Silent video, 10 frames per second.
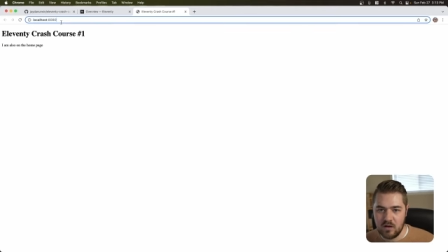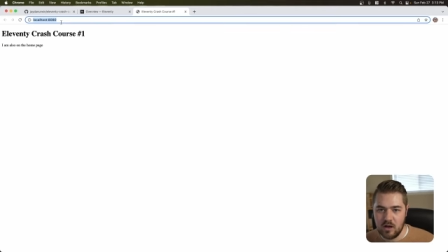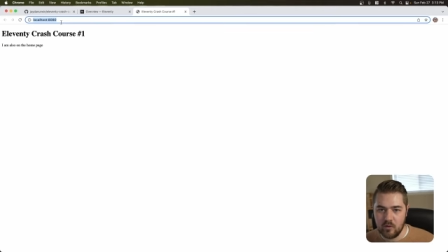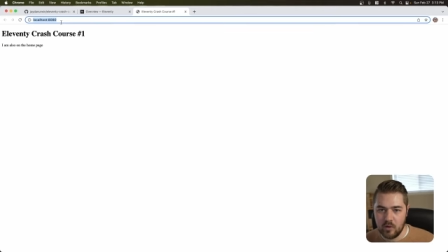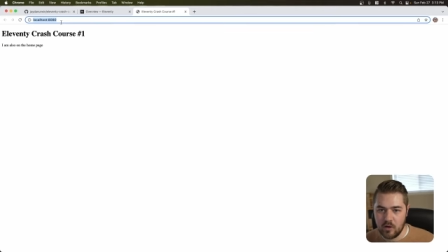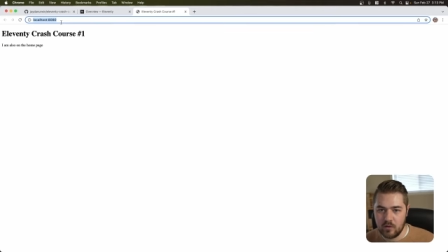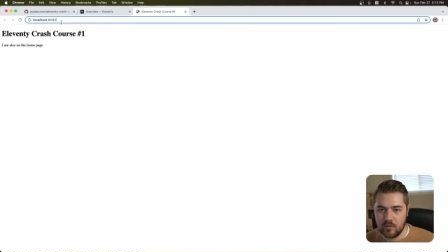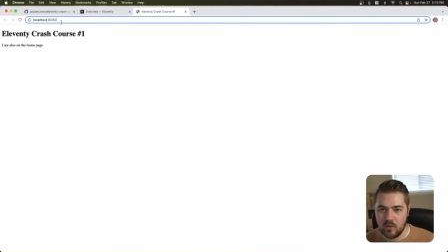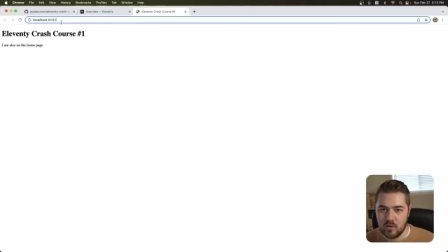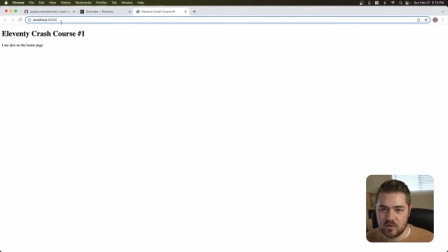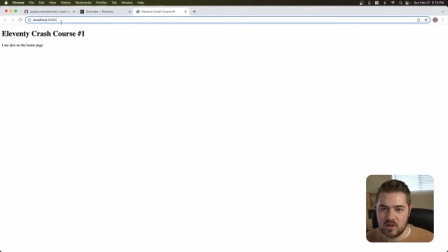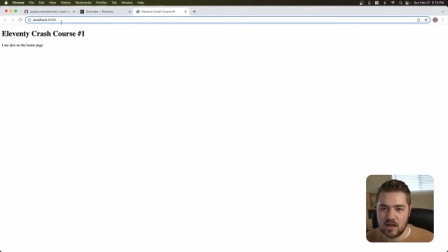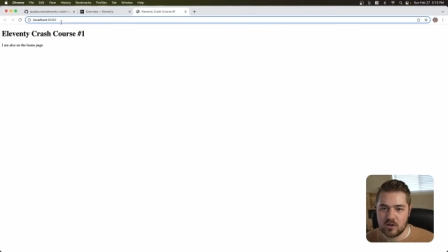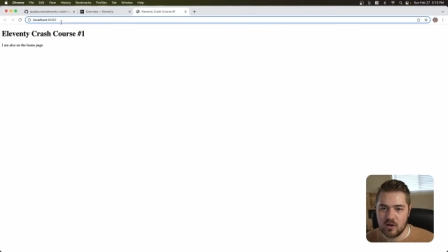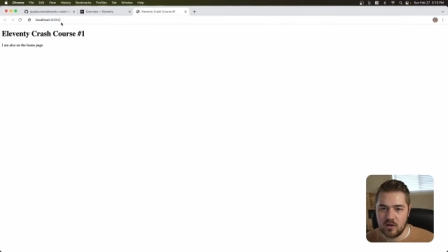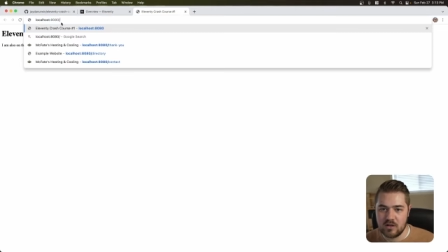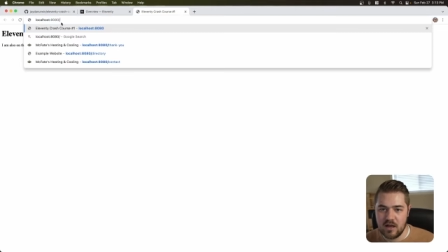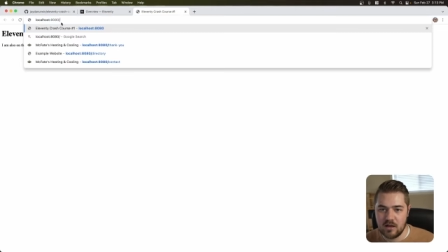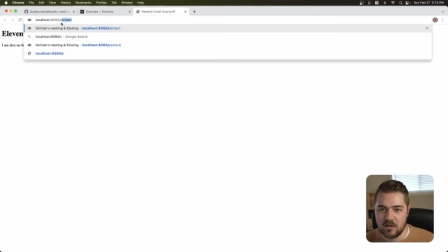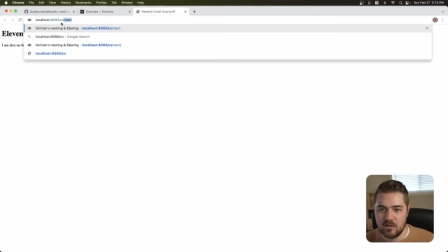Now if we go to forward slash
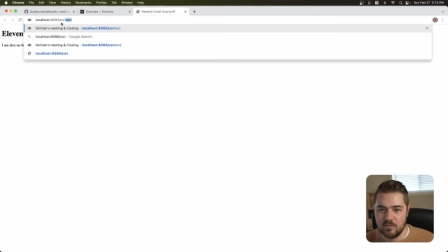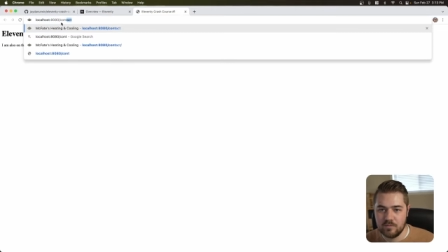contact